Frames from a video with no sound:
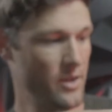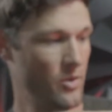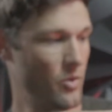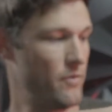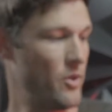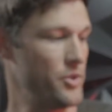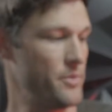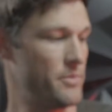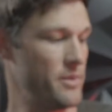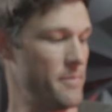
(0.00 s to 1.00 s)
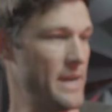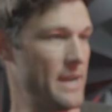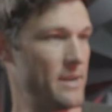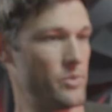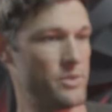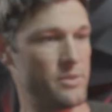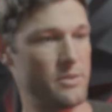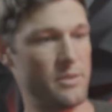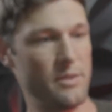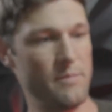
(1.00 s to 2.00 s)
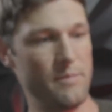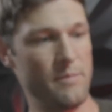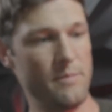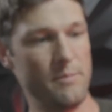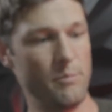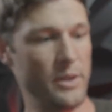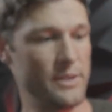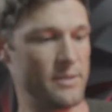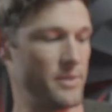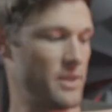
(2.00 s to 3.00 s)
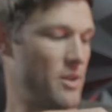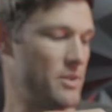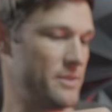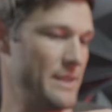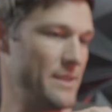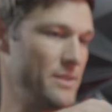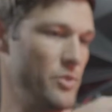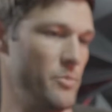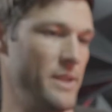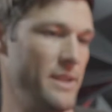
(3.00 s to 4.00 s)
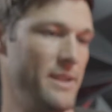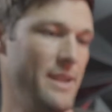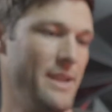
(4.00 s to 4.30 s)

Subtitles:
or volume to the bag, which could bring some of the cost down a little bit.